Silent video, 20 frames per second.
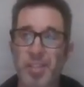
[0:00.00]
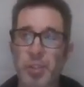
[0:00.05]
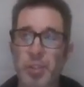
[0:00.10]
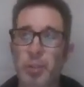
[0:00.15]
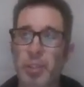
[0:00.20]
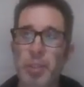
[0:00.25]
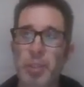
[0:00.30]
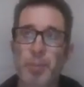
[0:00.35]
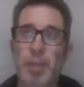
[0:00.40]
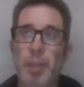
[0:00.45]

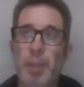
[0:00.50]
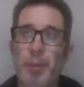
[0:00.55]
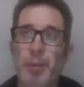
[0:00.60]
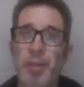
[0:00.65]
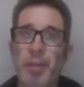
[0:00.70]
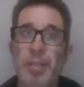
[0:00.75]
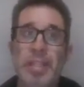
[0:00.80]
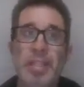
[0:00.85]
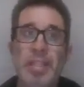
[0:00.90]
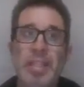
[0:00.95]
toilet
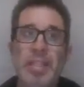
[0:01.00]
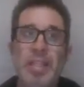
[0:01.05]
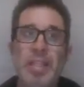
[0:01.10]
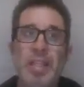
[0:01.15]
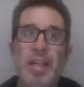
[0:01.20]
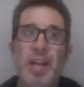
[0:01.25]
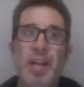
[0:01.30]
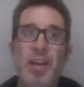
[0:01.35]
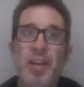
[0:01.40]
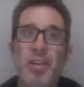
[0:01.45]
paper,
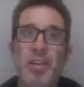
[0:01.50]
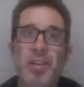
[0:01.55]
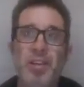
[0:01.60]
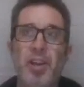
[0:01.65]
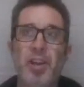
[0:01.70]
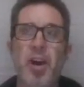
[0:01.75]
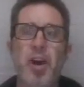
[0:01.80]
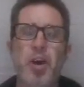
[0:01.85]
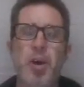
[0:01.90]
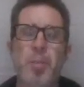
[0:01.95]

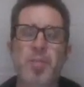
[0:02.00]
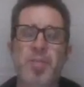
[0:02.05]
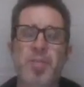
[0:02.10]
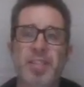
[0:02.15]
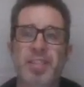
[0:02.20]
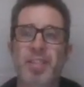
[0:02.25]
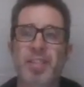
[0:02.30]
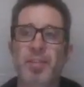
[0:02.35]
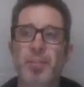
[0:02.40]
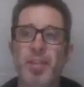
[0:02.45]
cups,
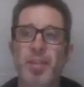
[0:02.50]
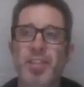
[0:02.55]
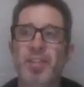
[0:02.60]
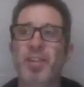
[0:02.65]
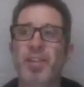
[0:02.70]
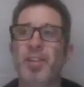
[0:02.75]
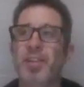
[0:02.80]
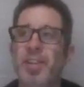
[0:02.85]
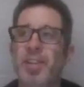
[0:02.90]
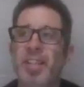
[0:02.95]
and many
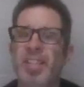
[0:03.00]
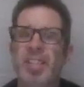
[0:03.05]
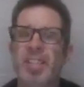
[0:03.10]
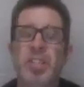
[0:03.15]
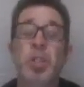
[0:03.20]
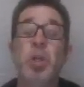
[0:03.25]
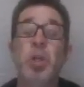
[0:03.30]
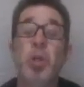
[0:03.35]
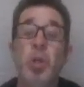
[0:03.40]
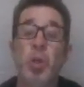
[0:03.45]
other things?